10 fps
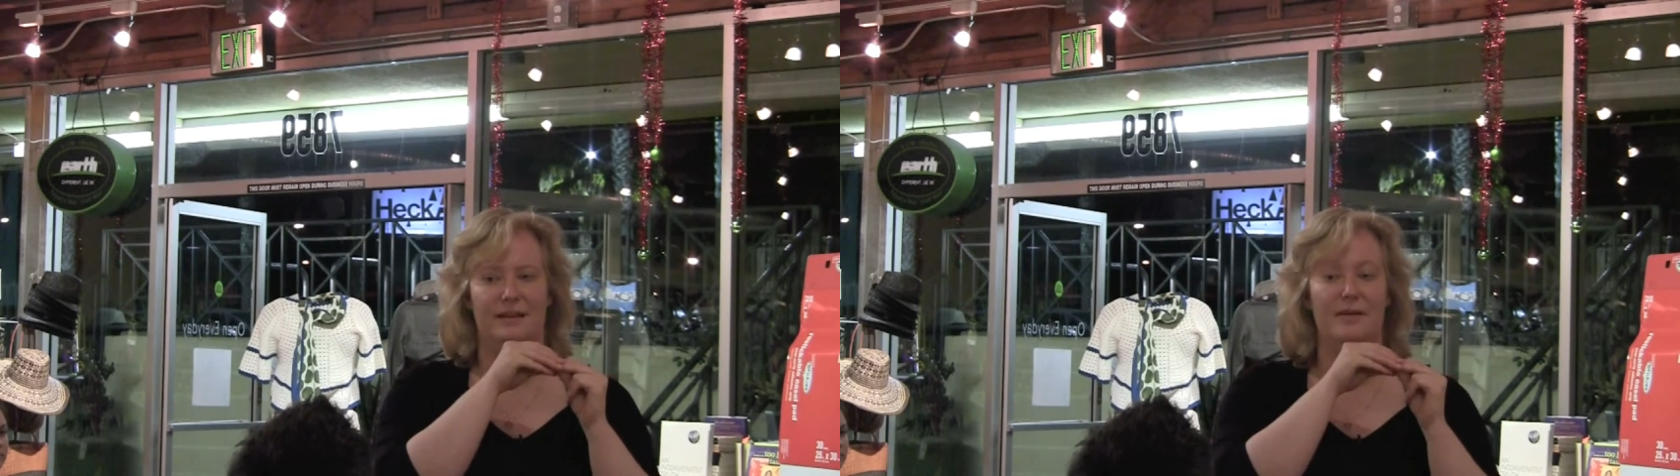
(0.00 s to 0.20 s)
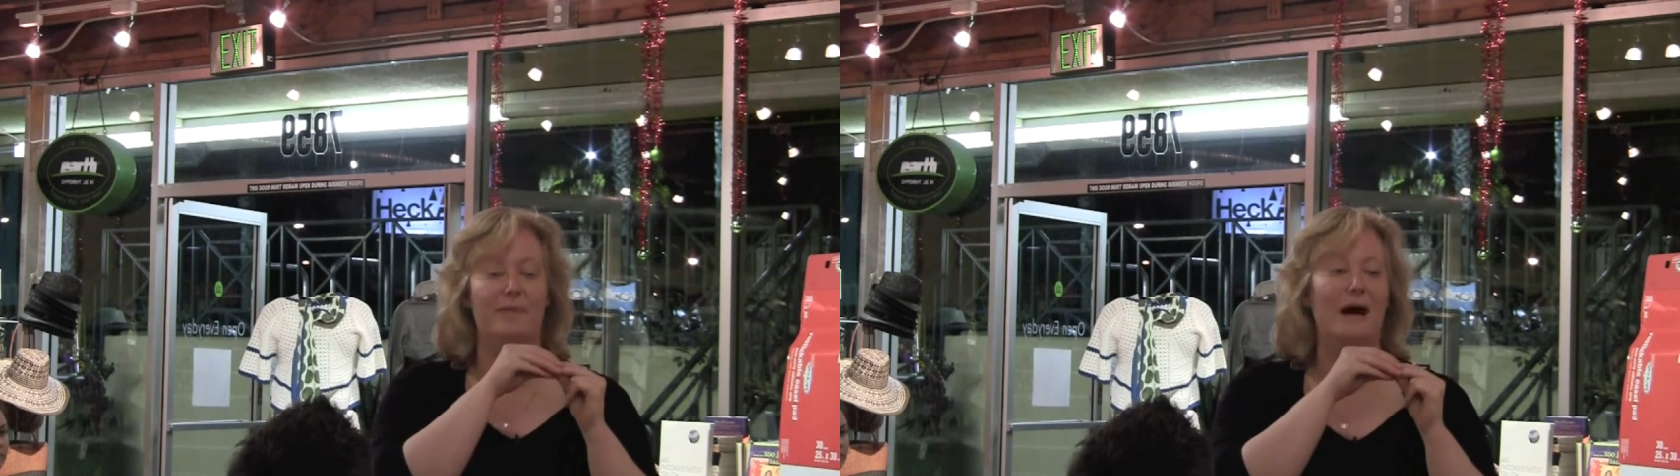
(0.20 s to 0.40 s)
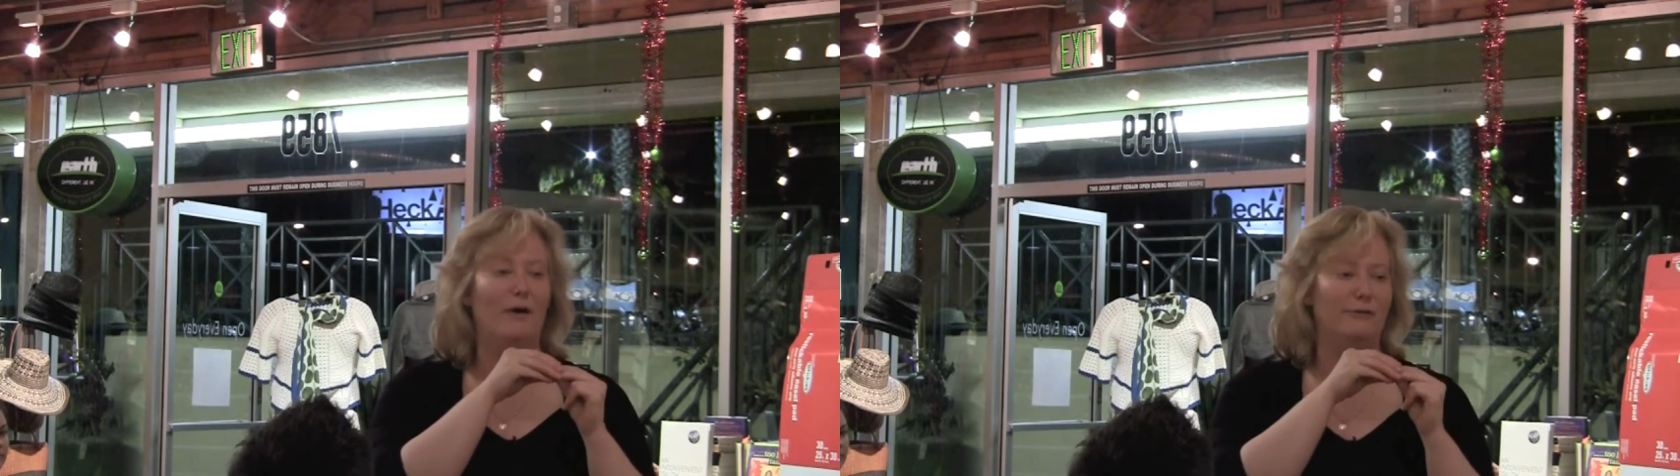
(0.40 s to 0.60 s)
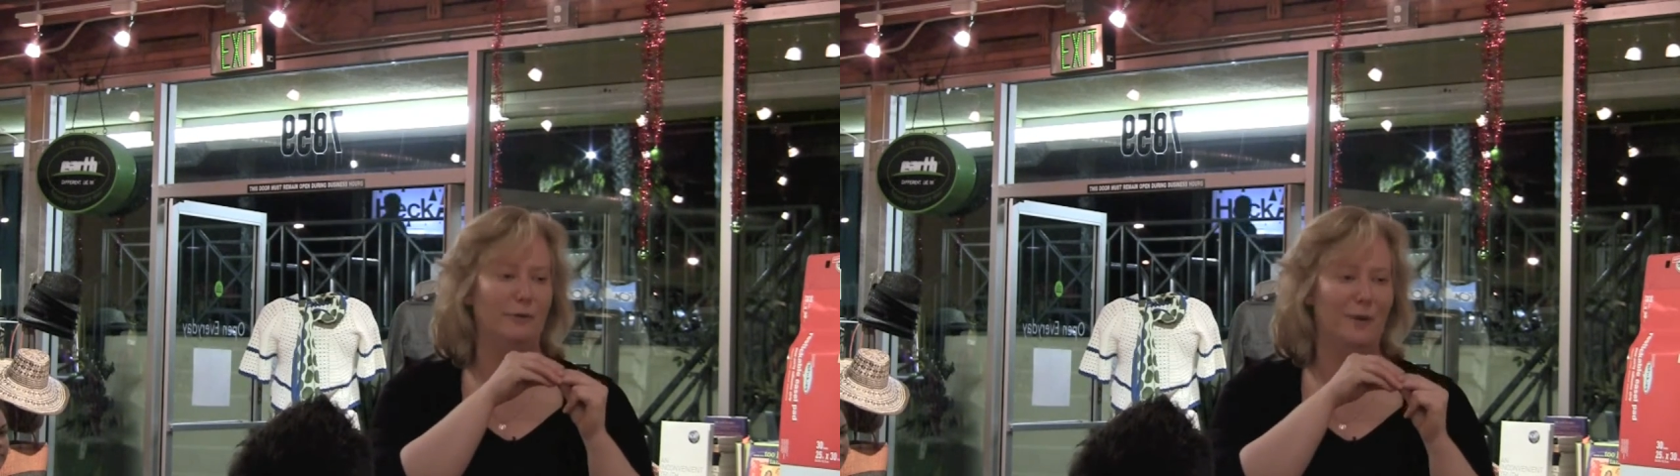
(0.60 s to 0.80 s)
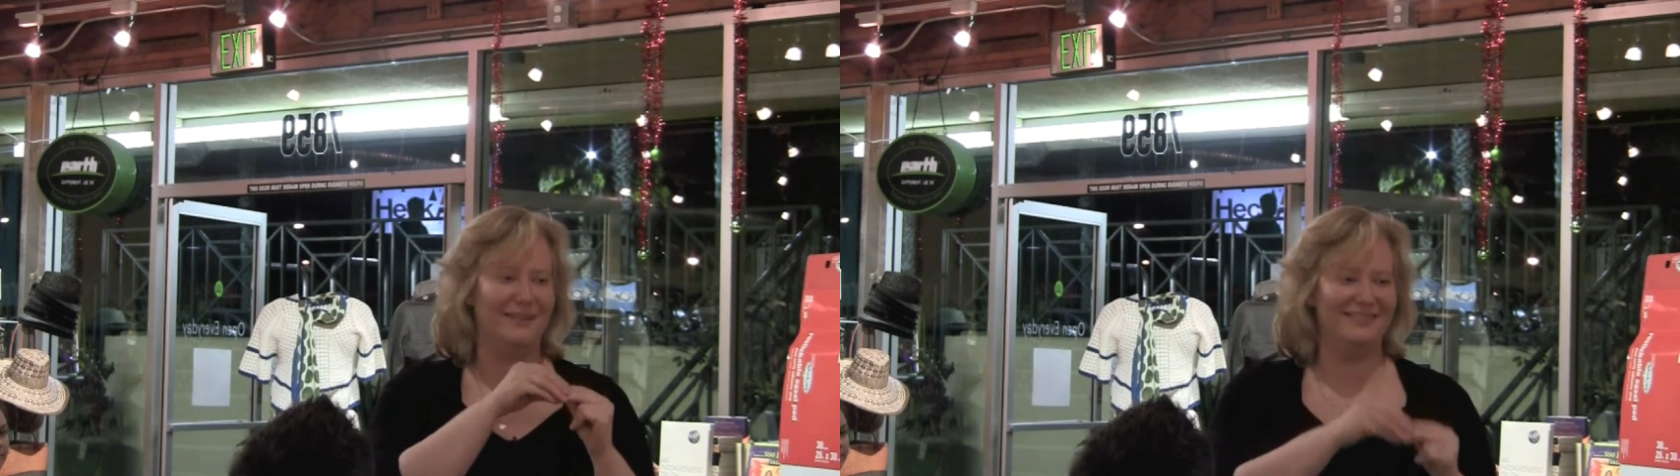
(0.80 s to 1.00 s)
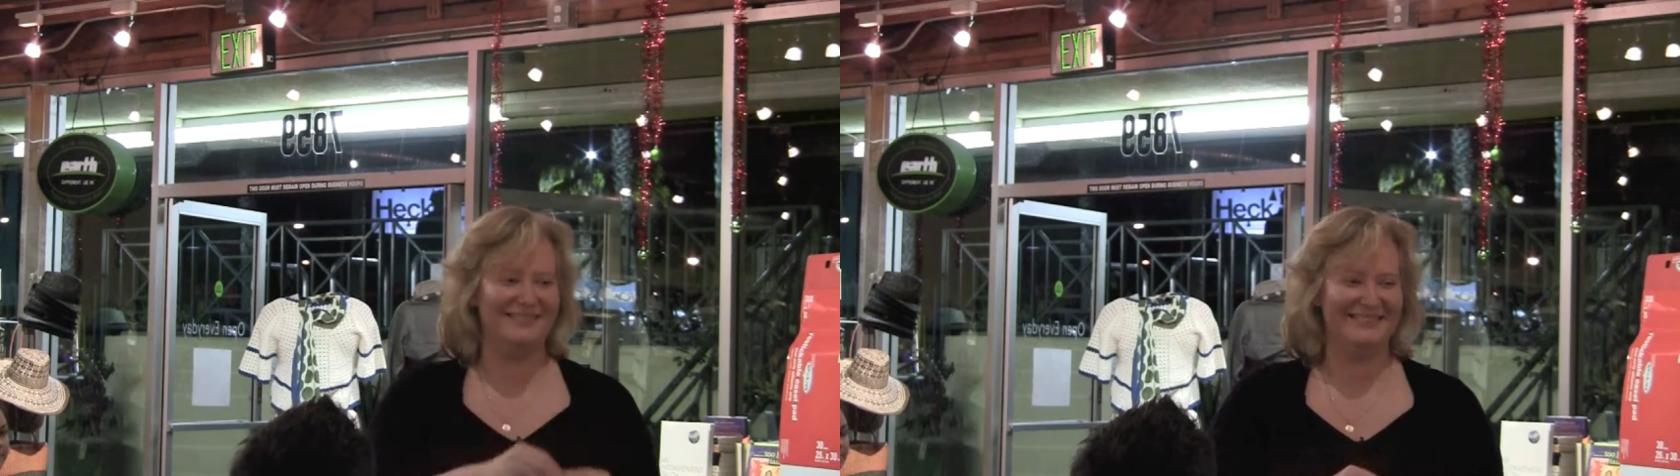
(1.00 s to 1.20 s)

and a powerful one.